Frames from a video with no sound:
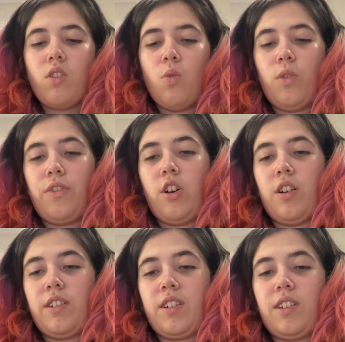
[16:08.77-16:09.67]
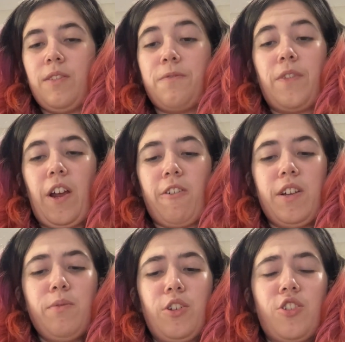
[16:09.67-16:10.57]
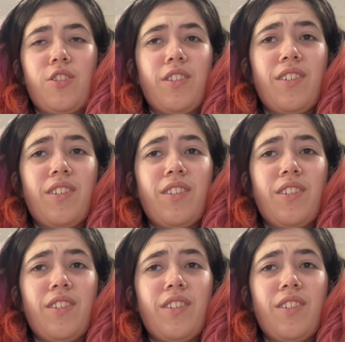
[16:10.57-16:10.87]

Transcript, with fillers: We've got Clefairy, which,